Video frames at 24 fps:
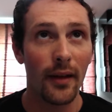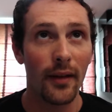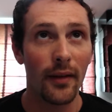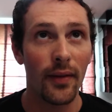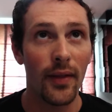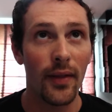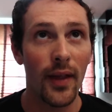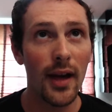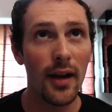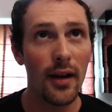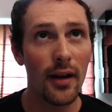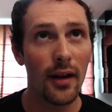
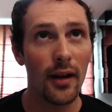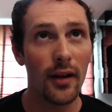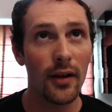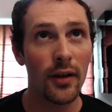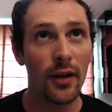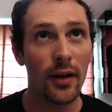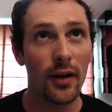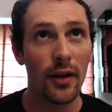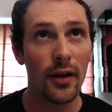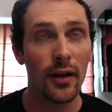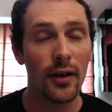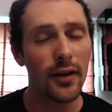Then
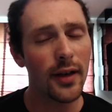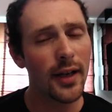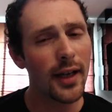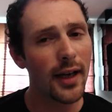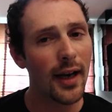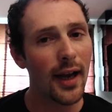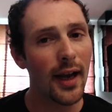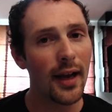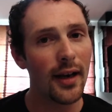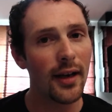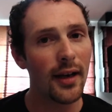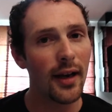you're
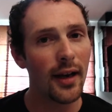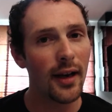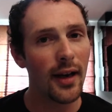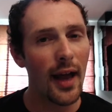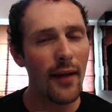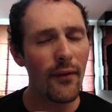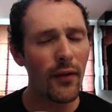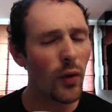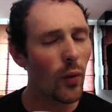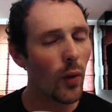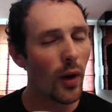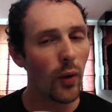looking at, and
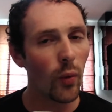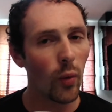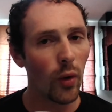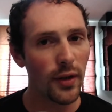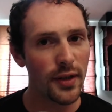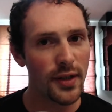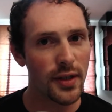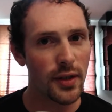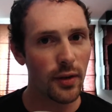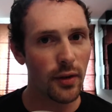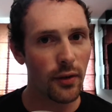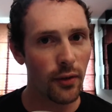everyone
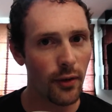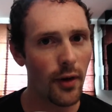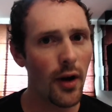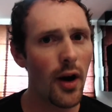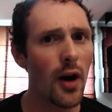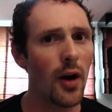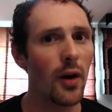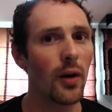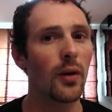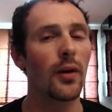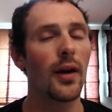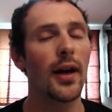wants to
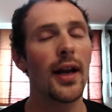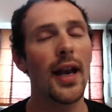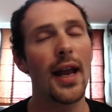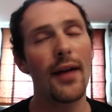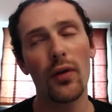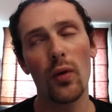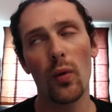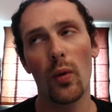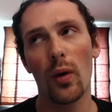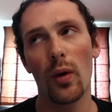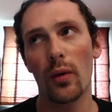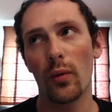grow, and
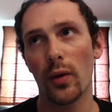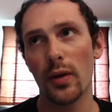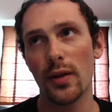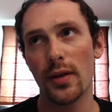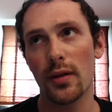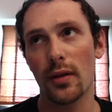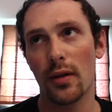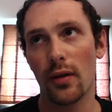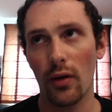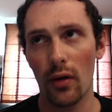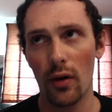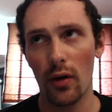everyone wants
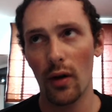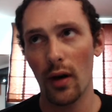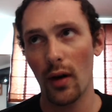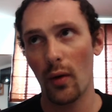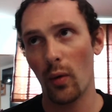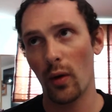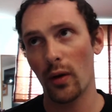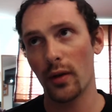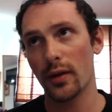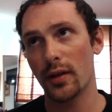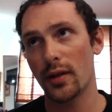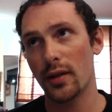to grow. I
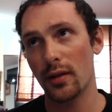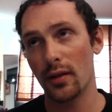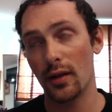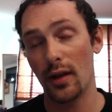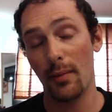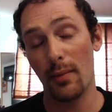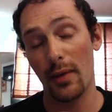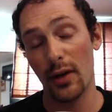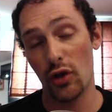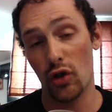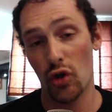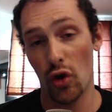want to,
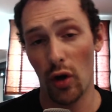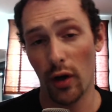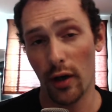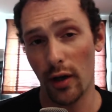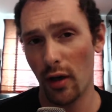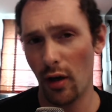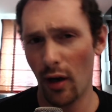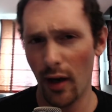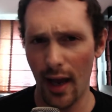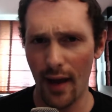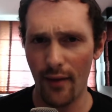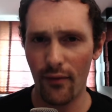the majority,
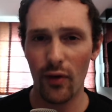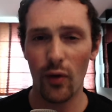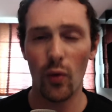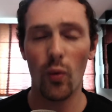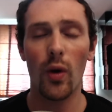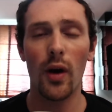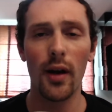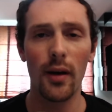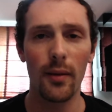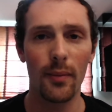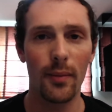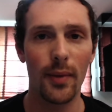not
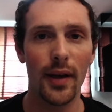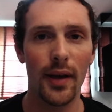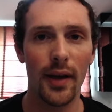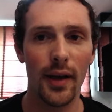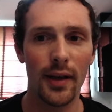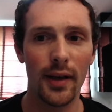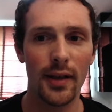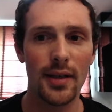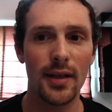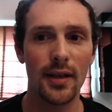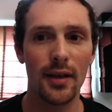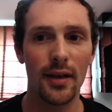everyone,
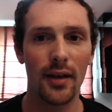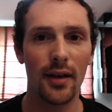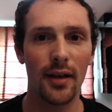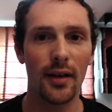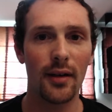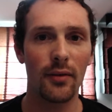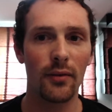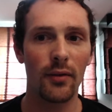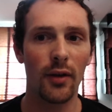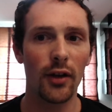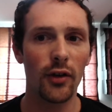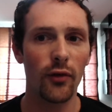but a
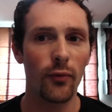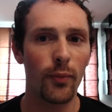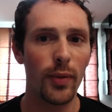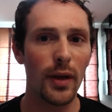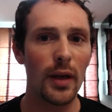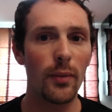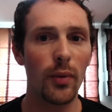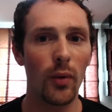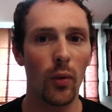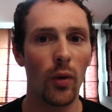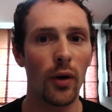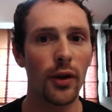lot of
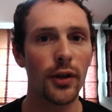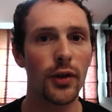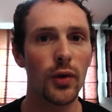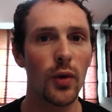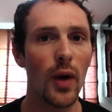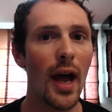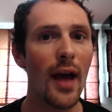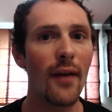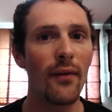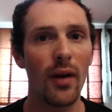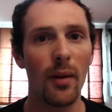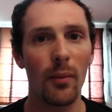people want to
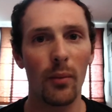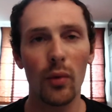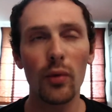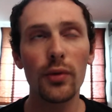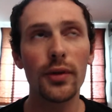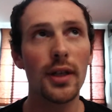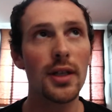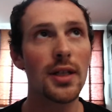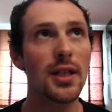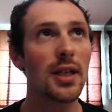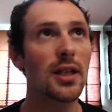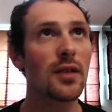have a
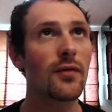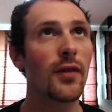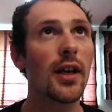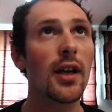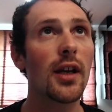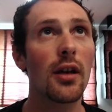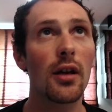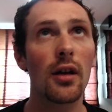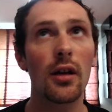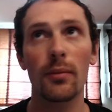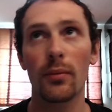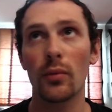
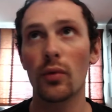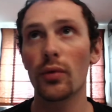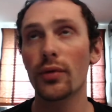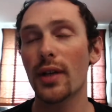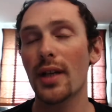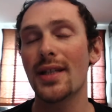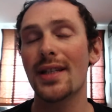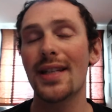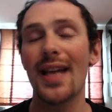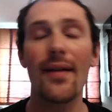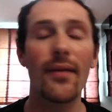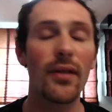multi-six-figure,
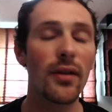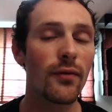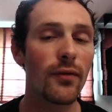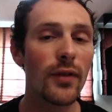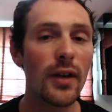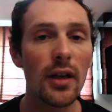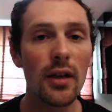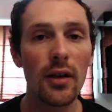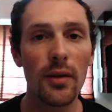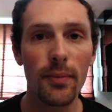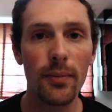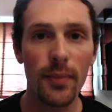
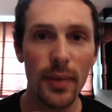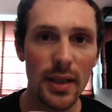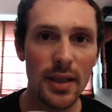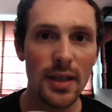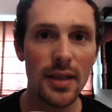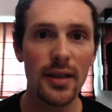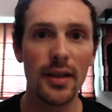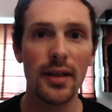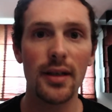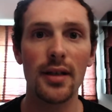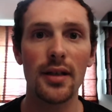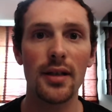multi-seven-figure
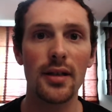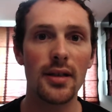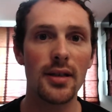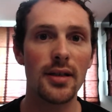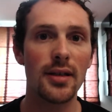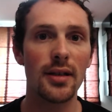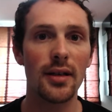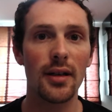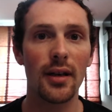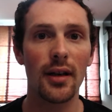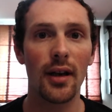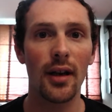
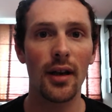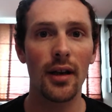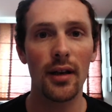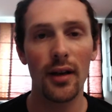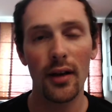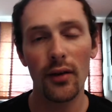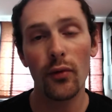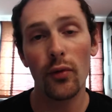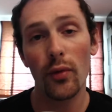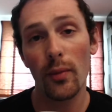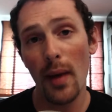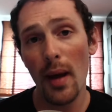business. And
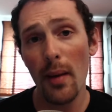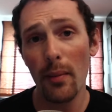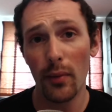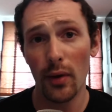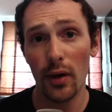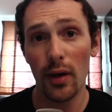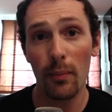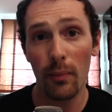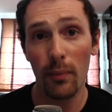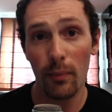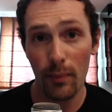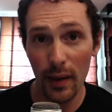remember,
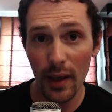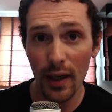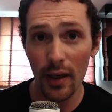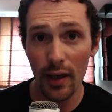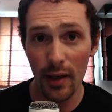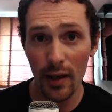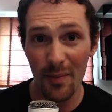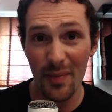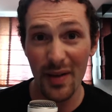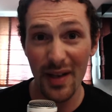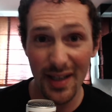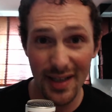the bigger
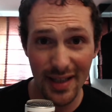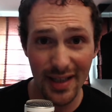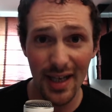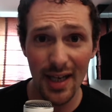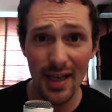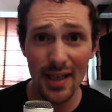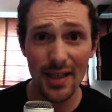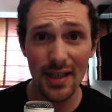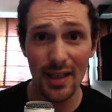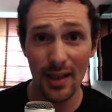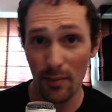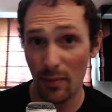the
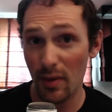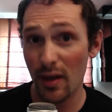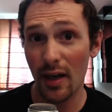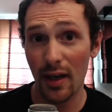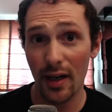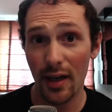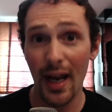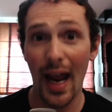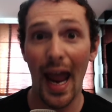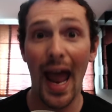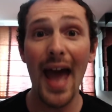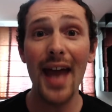business, the
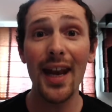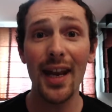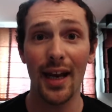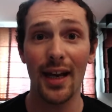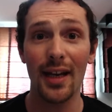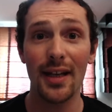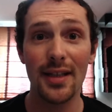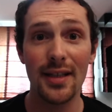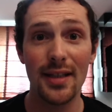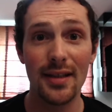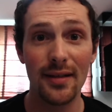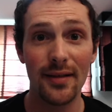bigger the
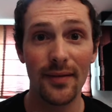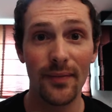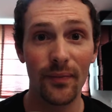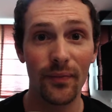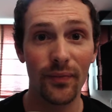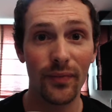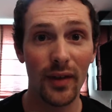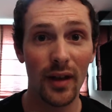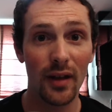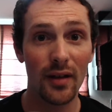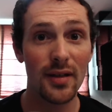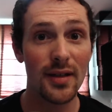headaches,
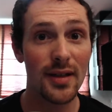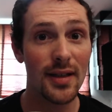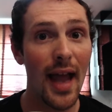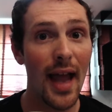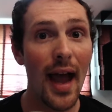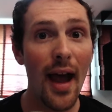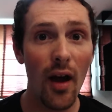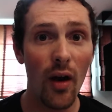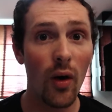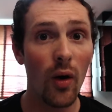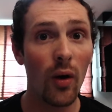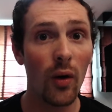because
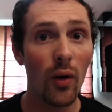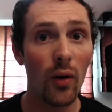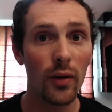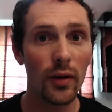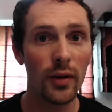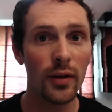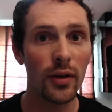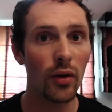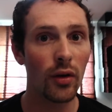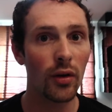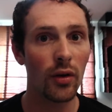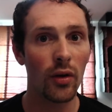now
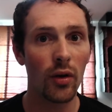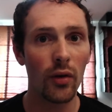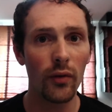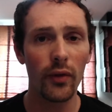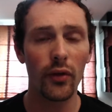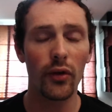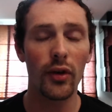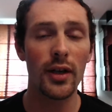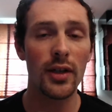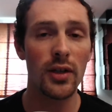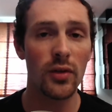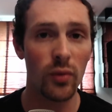your
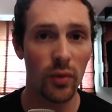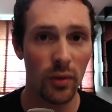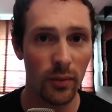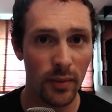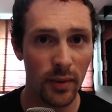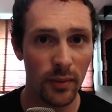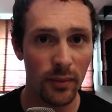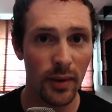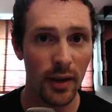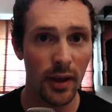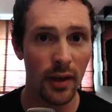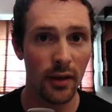overheads will
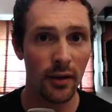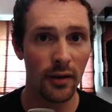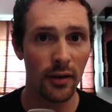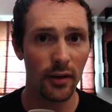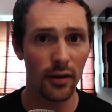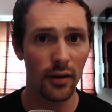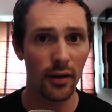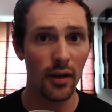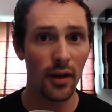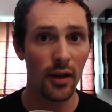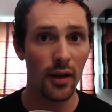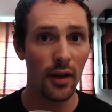be
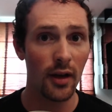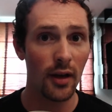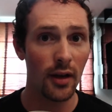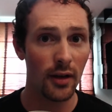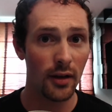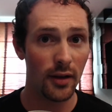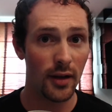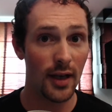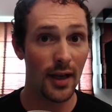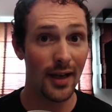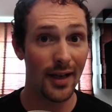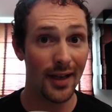bigger,
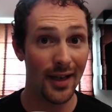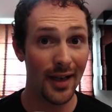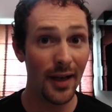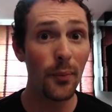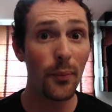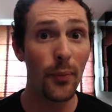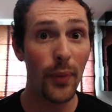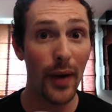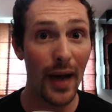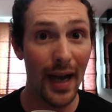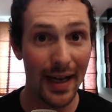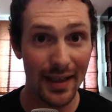the
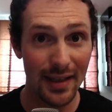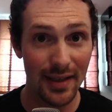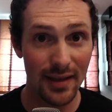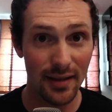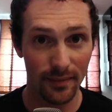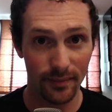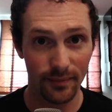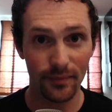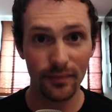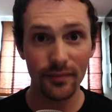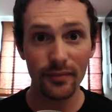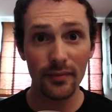
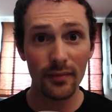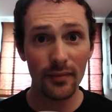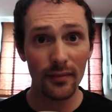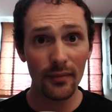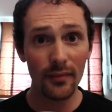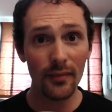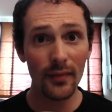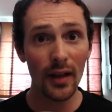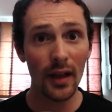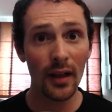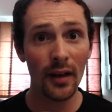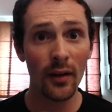impact
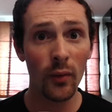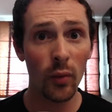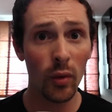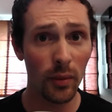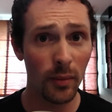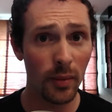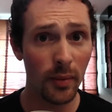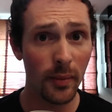will